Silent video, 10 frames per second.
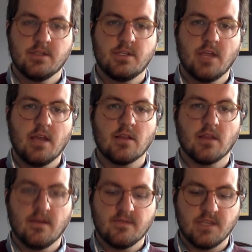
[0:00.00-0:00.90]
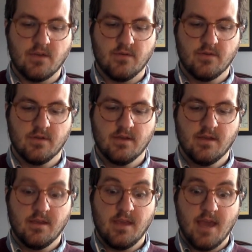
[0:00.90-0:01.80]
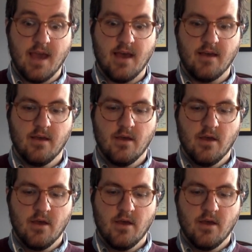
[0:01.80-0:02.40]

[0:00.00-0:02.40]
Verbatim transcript: Jake loves you. Yeah?